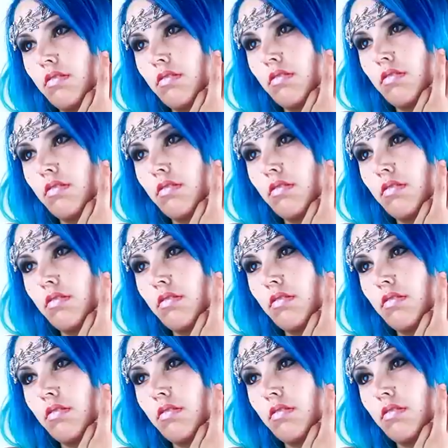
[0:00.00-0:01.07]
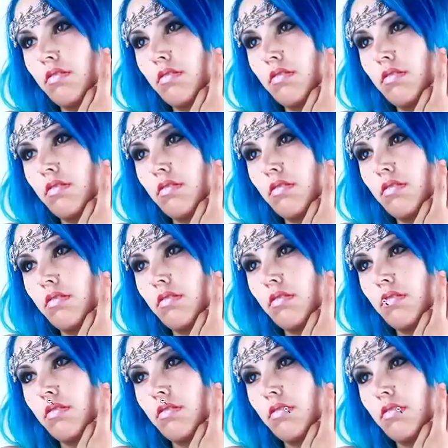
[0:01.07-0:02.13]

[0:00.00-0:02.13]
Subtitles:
Nothing is said.